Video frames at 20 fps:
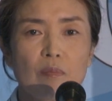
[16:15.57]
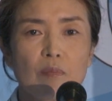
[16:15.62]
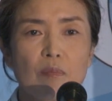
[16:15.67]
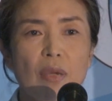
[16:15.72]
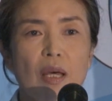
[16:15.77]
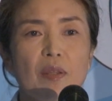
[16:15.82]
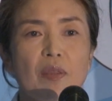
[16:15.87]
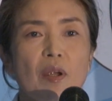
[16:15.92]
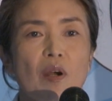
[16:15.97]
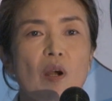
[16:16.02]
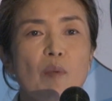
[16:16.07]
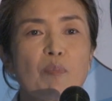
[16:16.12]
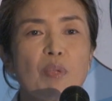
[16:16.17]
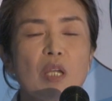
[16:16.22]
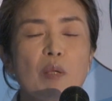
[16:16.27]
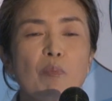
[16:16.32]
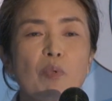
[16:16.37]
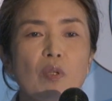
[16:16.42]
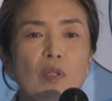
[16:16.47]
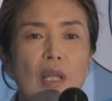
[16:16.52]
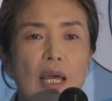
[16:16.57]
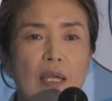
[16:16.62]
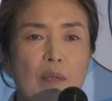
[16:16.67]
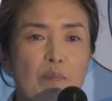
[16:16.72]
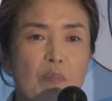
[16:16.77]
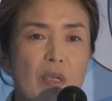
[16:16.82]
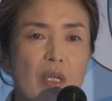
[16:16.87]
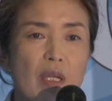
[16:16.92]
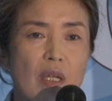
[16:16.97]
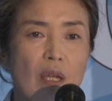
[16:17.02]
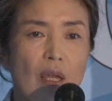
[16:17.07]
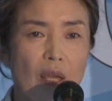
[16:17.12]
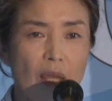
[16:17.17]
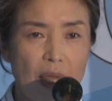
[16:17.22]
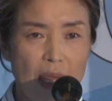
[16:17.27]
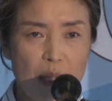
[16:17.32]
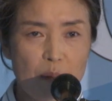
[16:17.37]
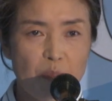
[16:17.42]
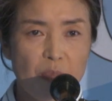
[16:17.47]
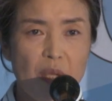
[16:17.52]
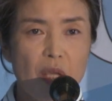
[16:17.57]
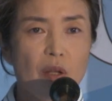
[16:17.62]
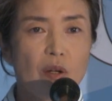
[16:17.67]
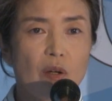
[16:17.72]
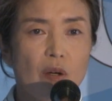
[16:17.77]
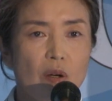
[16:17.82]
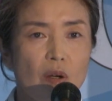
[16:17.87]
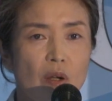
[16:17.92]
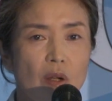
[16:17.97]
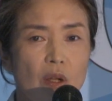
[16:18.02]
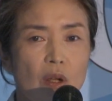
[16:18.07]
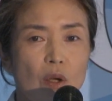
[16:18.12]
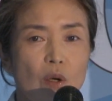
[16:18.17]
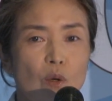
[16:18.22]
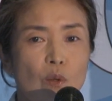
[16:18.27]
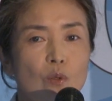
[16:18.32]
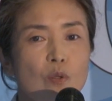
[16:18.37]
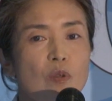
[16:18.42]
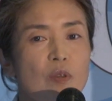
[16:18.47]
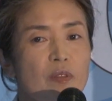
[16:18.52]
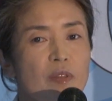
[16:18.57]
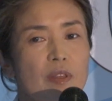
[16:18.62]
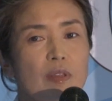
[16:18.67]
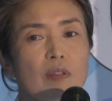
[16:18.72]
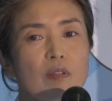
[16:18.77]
But there are people like me and Peter who